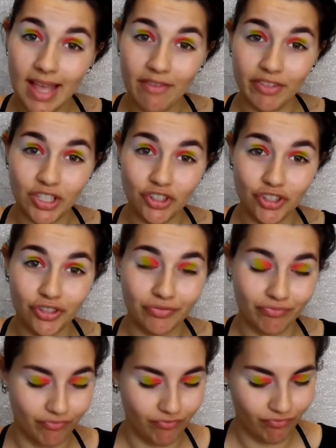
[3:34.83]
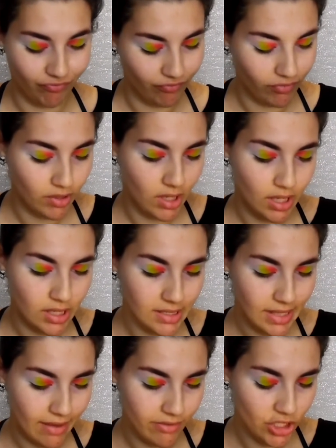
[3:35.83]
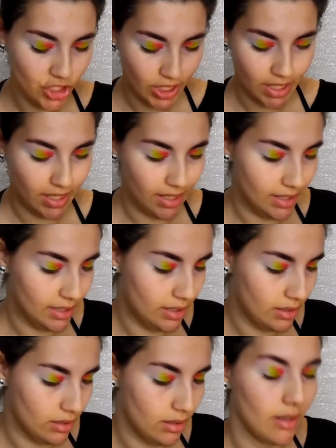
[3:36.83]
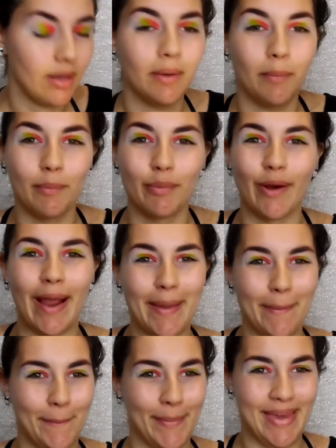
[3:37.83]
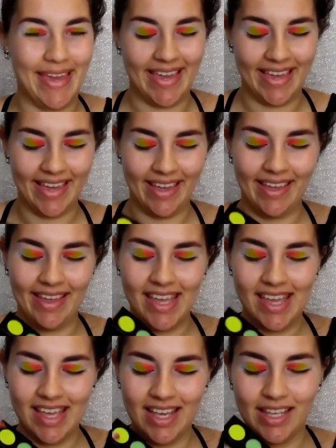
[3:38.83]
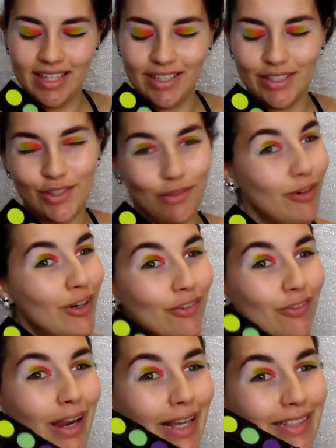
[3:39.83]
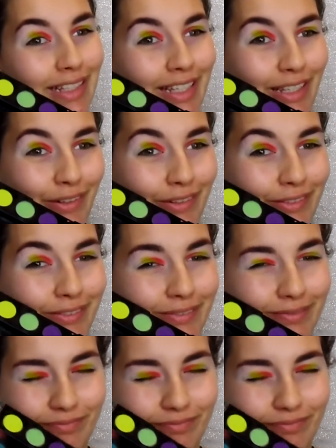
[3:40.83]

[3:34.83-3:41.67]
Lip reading: Savage. Savage is bright pink. That is the one right here.